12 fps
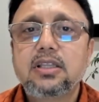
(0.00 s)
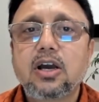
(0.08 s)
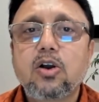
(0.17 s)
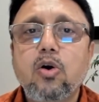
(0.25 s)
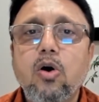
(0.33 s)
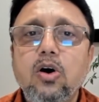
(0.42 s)

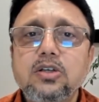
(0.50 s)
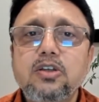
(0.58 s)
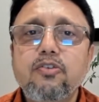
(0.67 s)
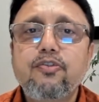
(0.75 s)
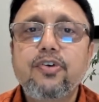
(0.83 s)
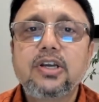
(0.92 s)
the
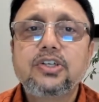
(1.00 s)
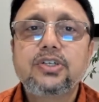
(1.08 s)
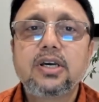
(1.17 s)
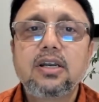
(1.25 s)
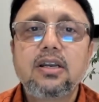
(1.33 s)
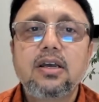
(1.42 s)
cause of
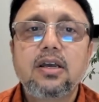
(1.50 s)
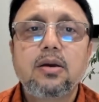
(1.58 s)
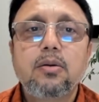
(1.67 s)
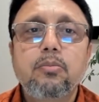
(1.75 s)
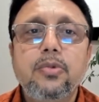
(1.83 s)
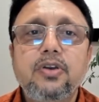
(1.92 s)
friction
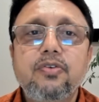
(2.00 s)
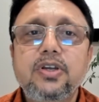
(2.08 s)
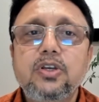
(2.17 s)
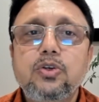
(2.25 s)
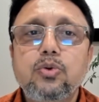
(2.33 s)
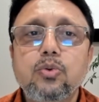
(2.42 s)
between